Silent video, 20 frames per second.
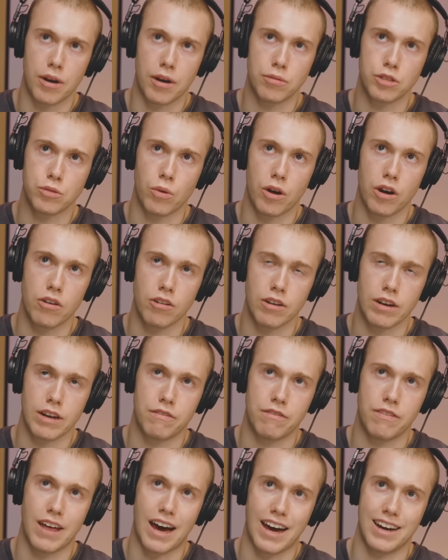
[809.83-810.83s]
I'm just wondering
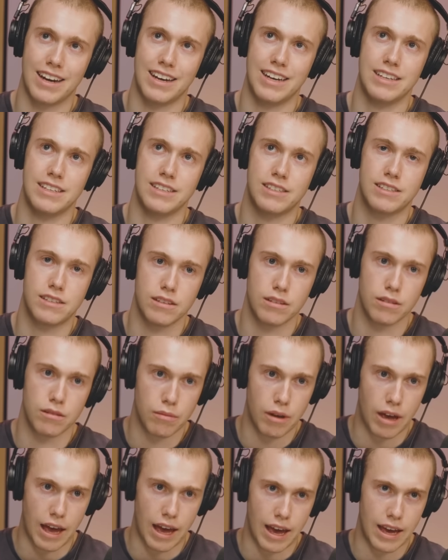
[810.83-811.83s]
if that is
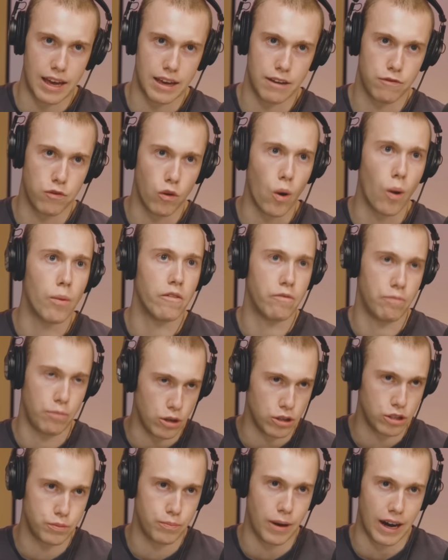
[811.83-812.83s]
a form of
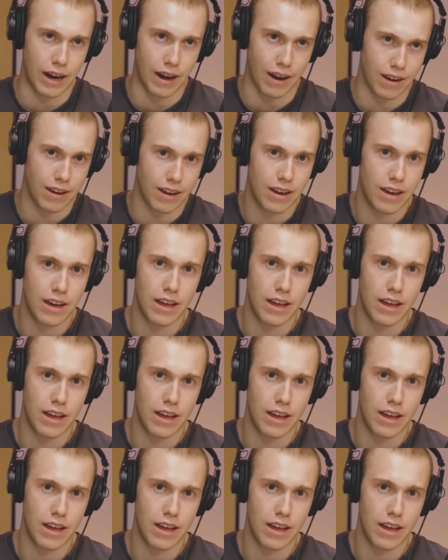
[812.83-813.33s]
pushback